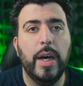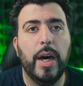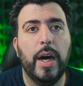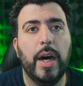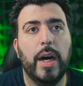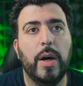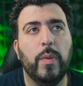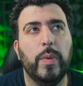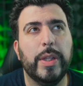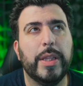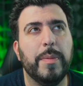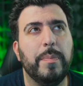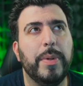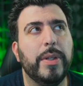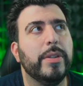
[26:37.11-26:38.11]
uh, with the
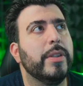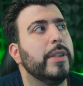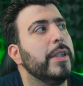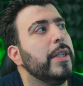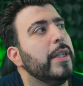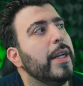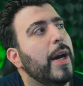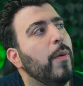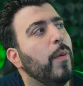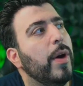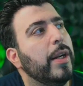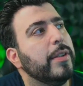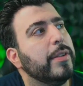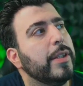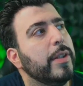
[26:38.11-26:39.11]
built-in. I
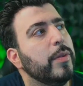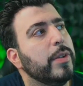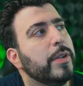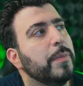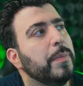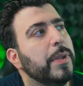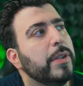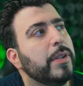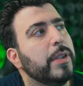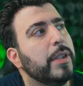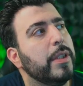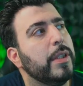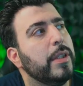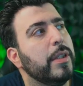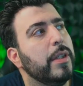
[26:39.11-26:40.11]
want to say it was a
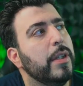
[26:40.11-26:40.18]
built-in.